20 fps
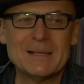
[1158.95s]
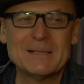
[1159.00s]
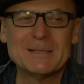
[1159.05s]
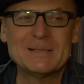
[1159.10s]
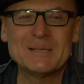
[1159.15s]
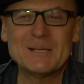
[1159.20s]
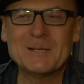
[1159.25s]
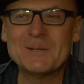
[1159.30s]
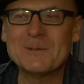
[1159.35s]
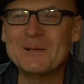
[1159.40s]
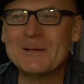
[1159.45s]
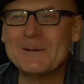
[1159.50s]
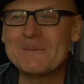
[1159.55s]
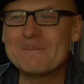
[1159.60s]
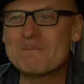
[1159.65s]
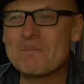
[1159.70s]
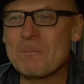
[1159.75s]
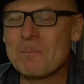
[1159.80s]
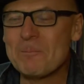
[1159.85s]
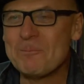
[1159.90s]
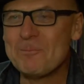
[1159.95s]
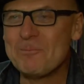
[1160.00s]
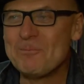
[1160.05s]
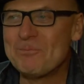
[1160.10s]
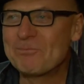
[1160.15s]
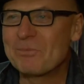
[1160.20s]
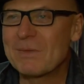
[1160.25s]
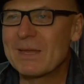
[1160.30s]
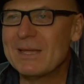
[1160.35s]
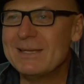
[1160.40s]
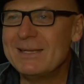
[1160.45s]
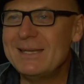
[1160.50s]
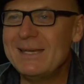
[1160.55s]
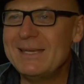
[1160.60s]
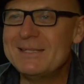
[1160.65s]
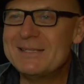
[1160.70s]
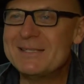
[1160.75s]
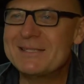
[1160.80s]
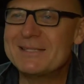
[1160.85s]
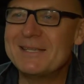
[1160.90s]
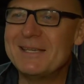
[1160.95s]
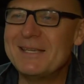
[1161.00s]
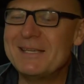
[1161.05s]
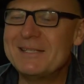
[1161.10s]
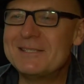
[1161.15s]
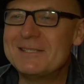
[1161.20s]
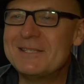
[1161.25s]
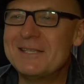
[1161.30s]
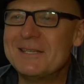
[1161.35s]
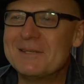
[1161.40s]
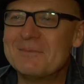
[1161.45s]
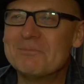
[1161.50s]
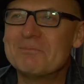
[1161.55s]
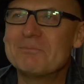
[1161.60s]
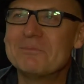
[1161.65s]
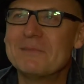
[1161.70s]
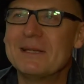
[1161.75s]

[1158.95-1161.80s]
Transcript: So um, it's, it's the